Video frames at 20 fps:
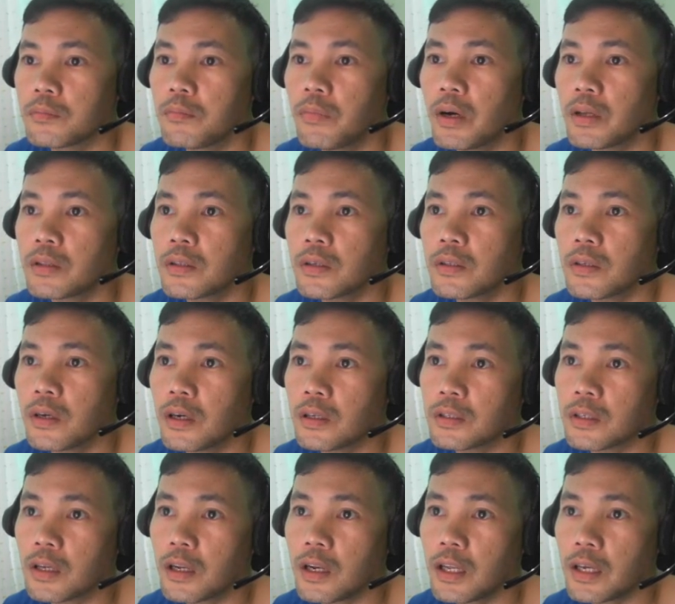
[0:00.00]
Button
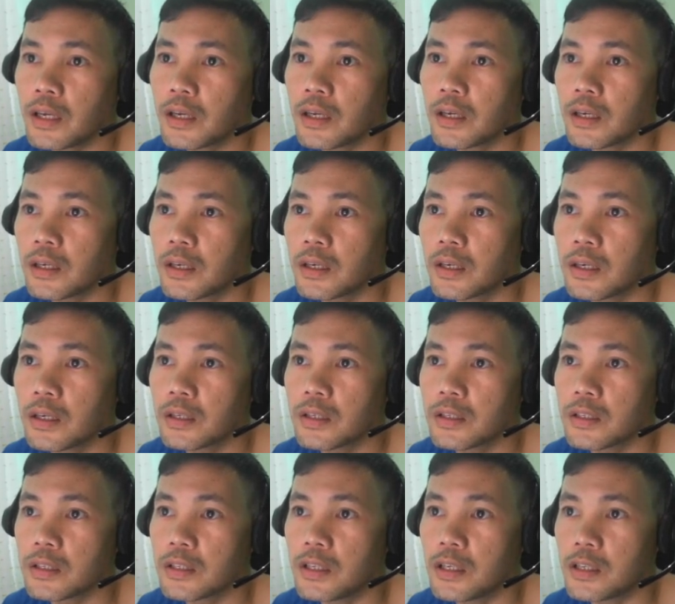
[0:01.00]
on click.
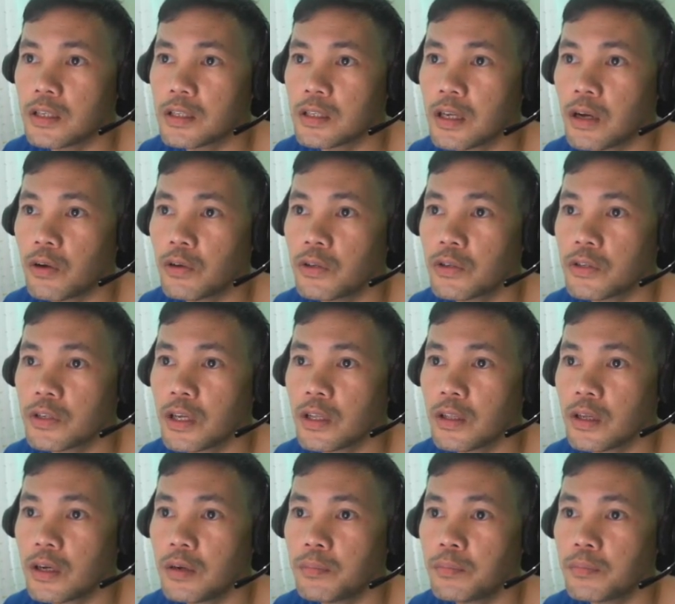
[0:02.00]
This is how you
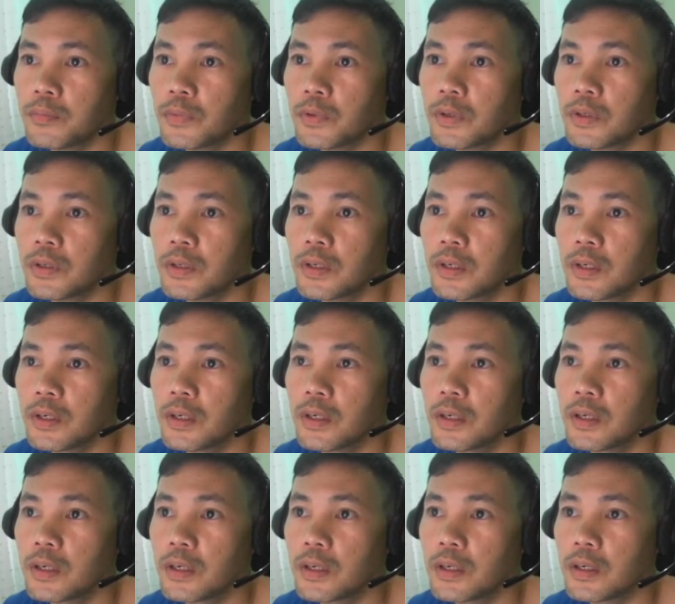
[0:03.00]
set up.
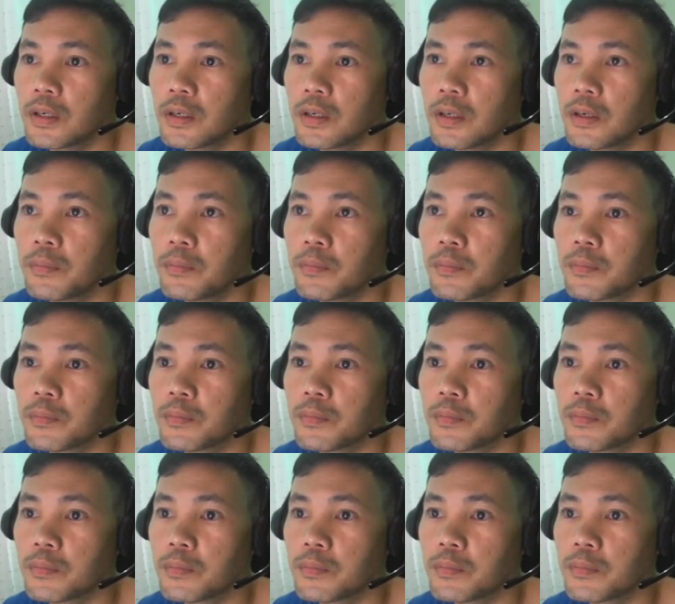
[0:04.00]
Yep.